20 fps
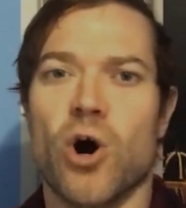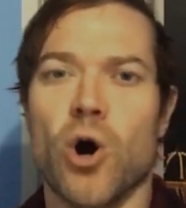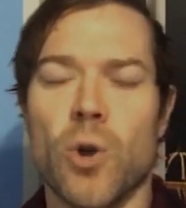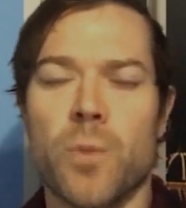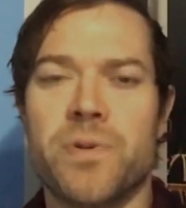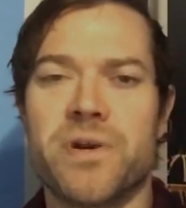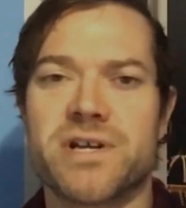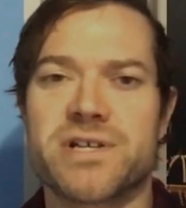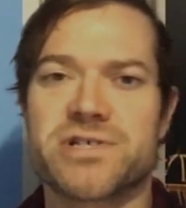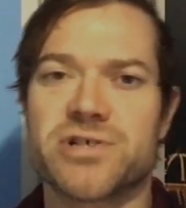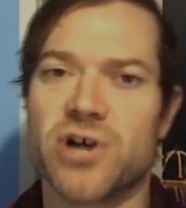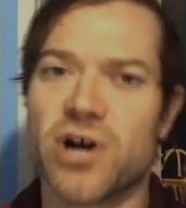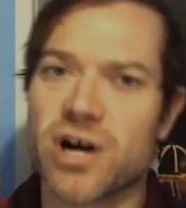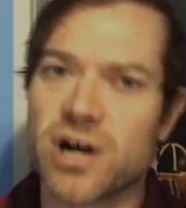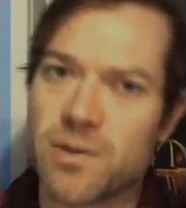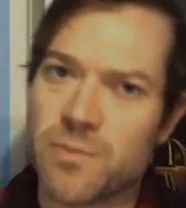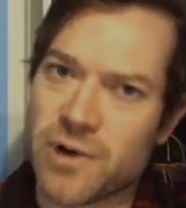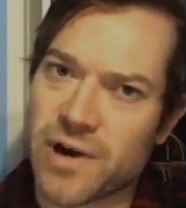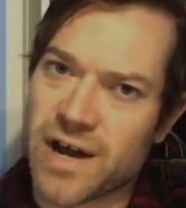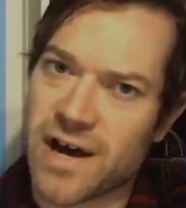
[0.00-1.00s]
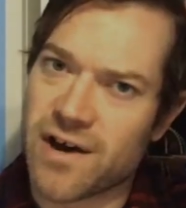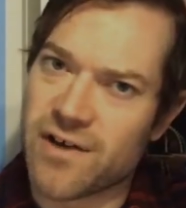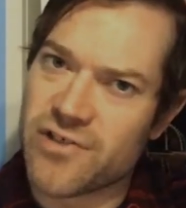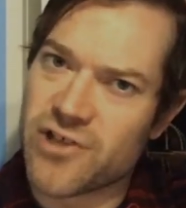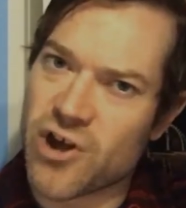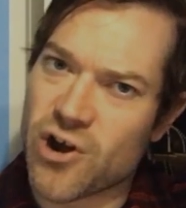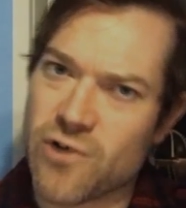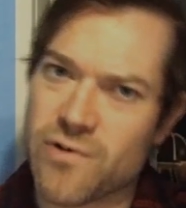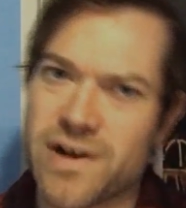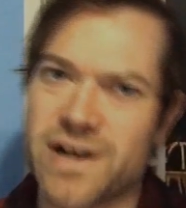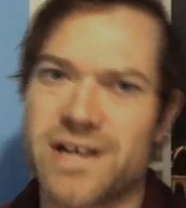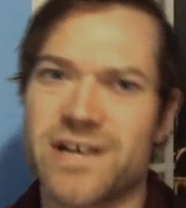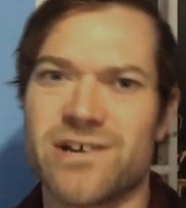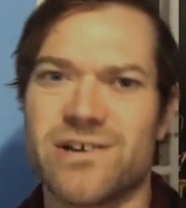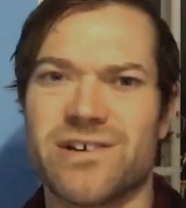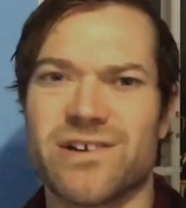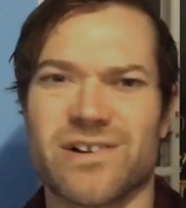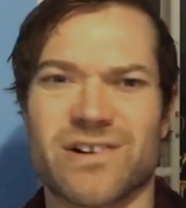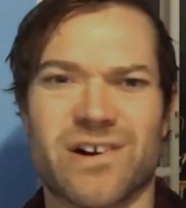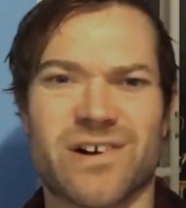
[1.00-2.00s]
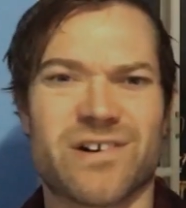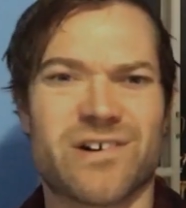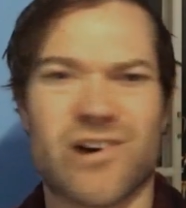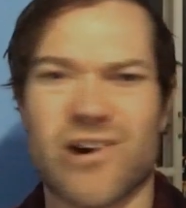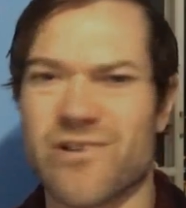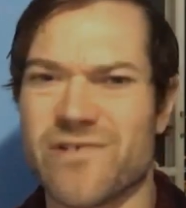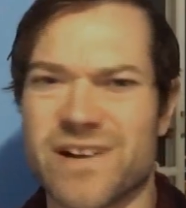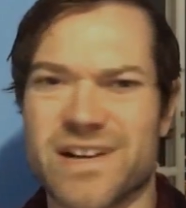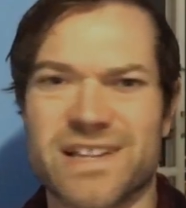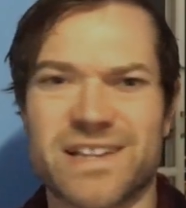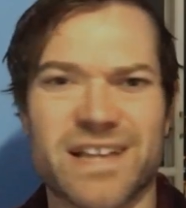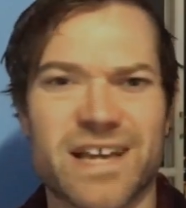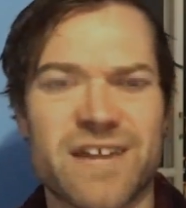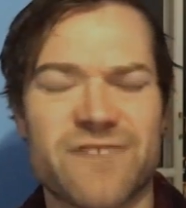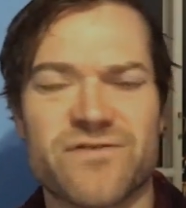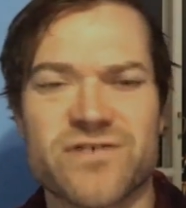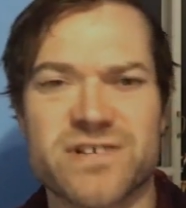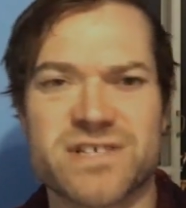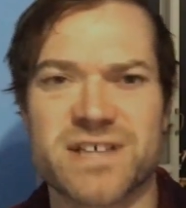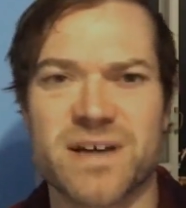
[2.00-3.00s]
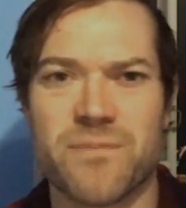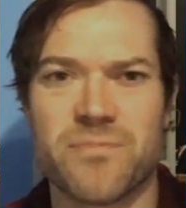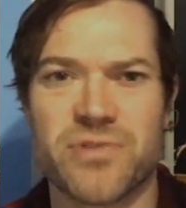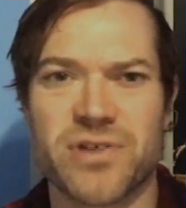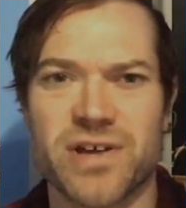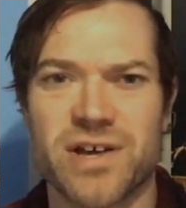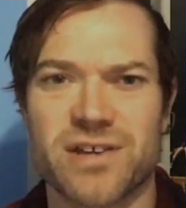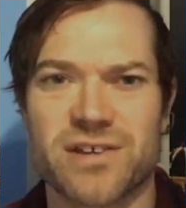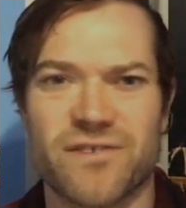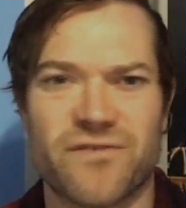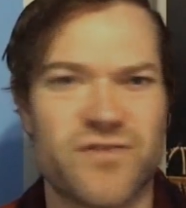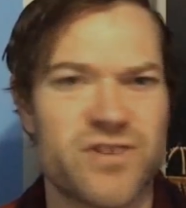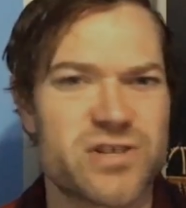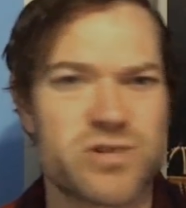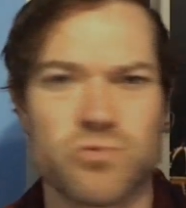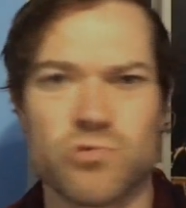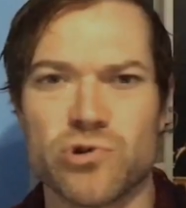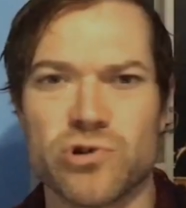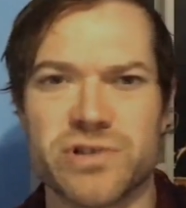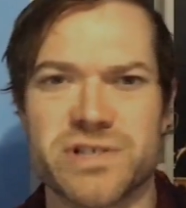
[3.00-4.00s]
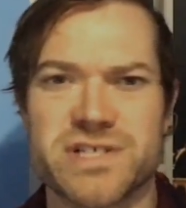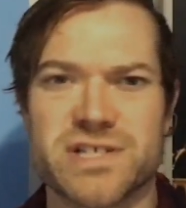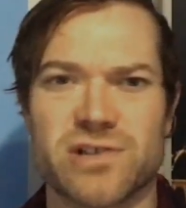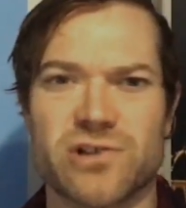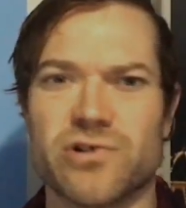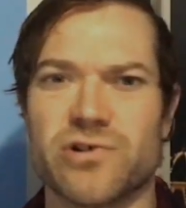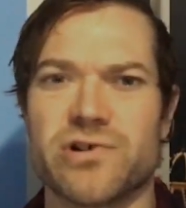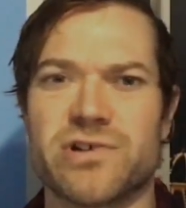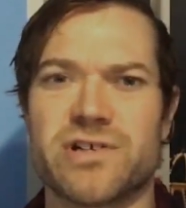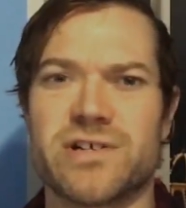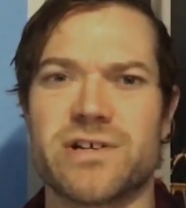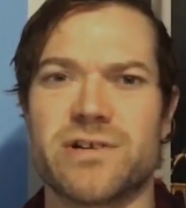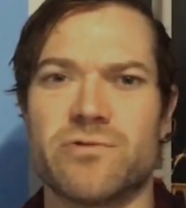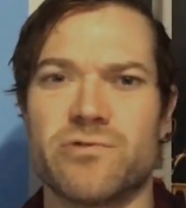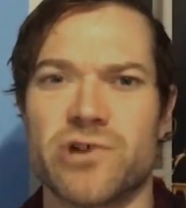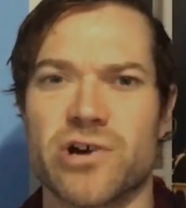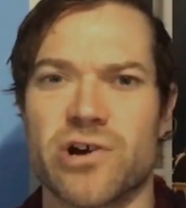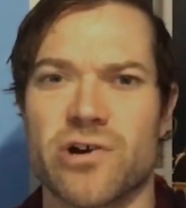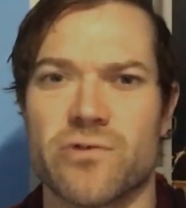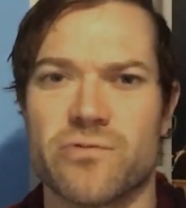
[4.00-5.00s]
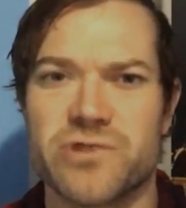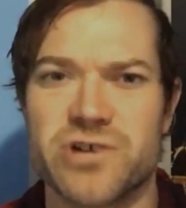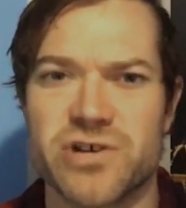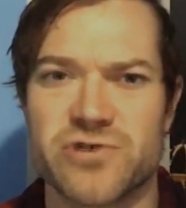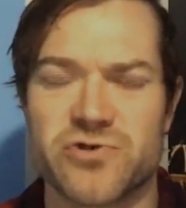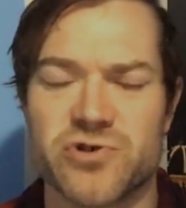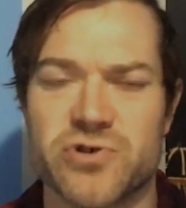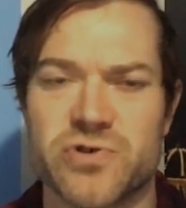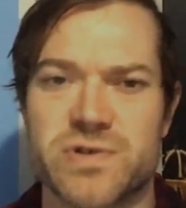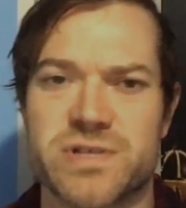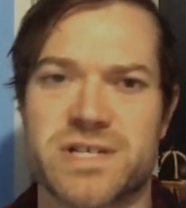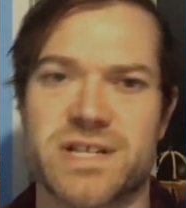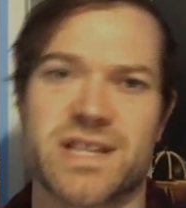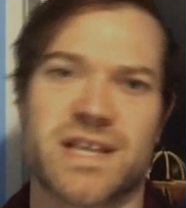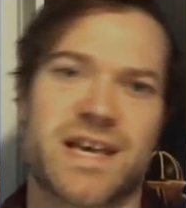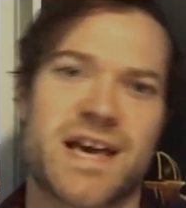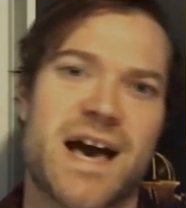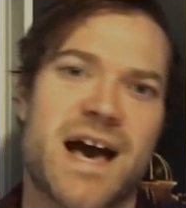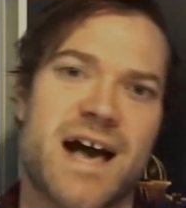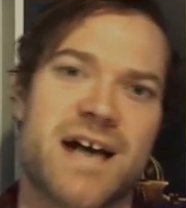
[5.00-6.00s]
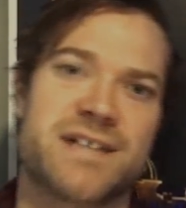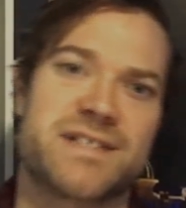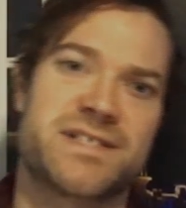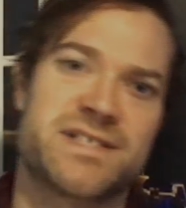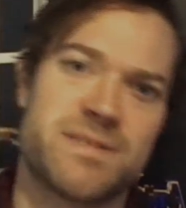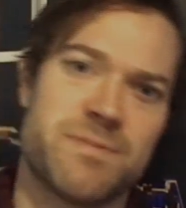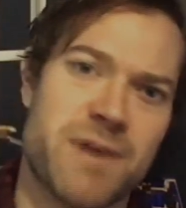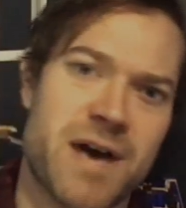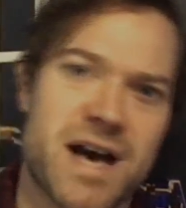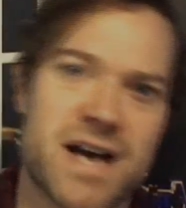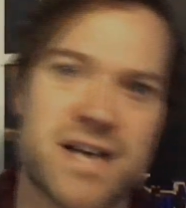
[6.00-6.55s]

Opening song about how they already are already late for something. The fish world is alerted and we are reintroduced to the cast.